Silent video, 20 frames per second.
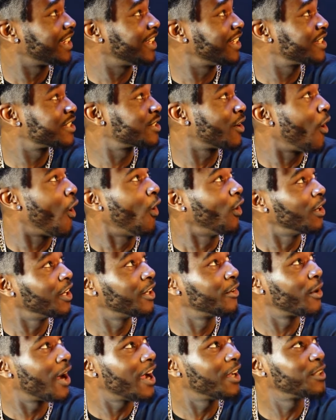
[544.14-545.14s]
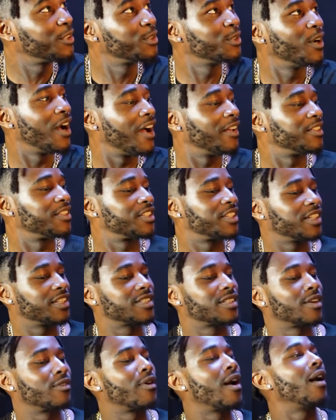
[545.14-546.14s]
it is only right to have
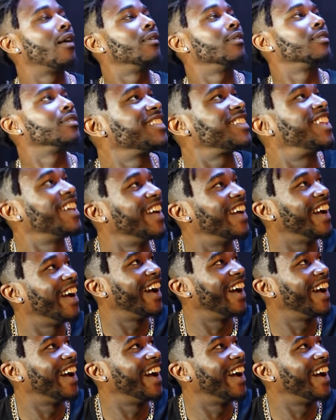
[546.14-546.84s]
chicks around. you